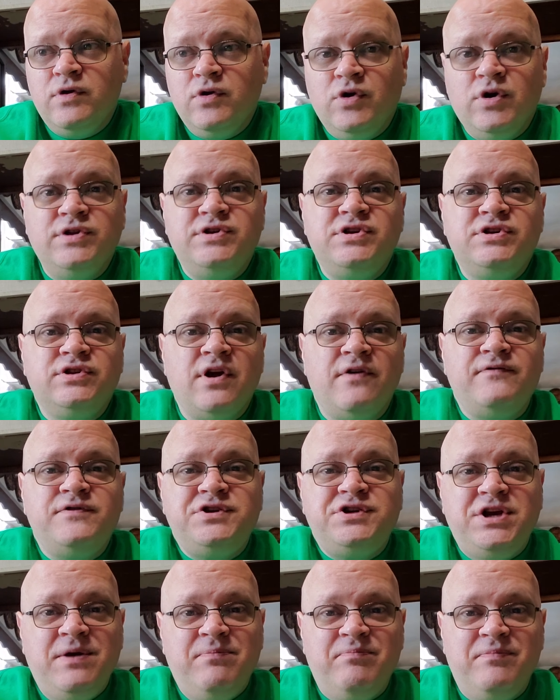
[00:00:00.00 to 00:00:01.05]
good stuff
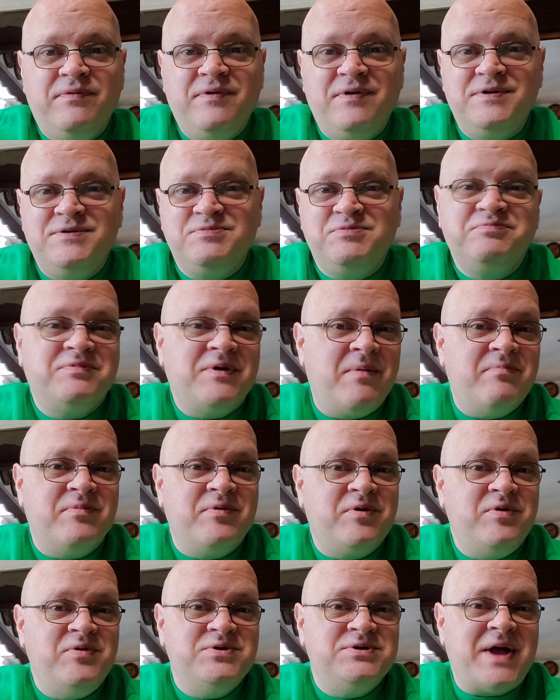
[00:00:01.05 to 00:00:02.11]
cheap. I'm
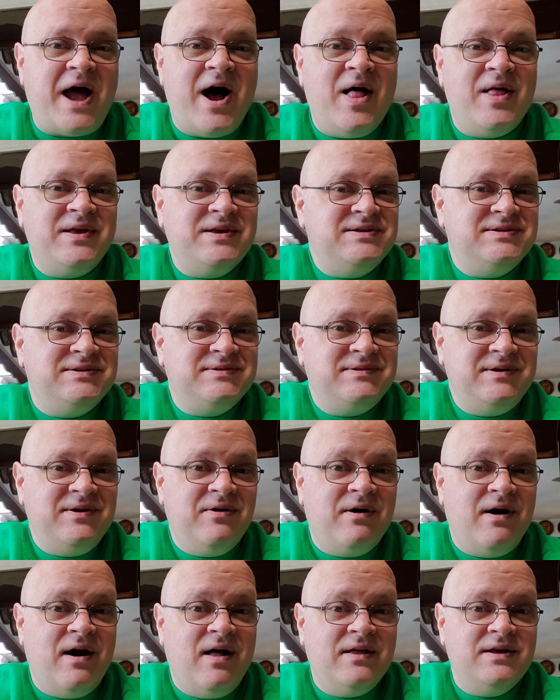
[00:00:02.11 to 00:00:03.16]
going to use Ollie's, you
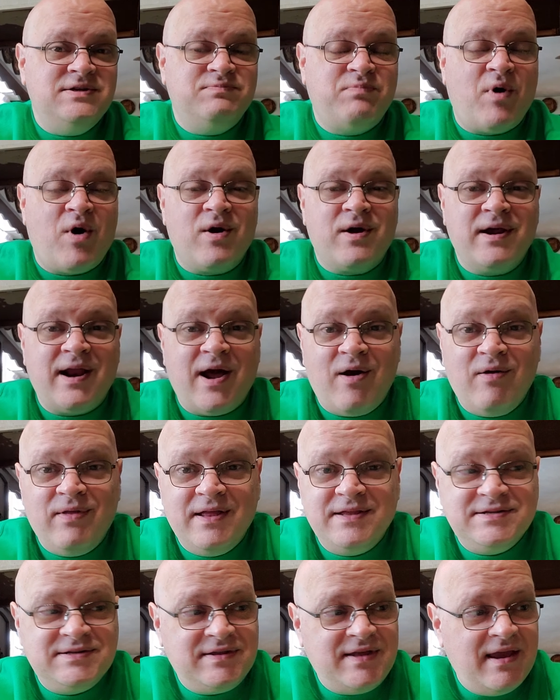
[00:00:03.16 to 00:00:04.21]
know, Ollie's bargain
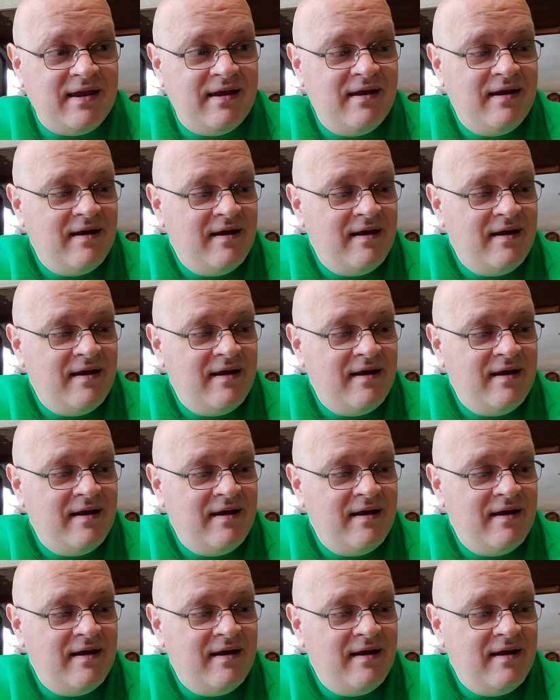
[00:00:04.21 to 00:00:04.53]
outlets thing.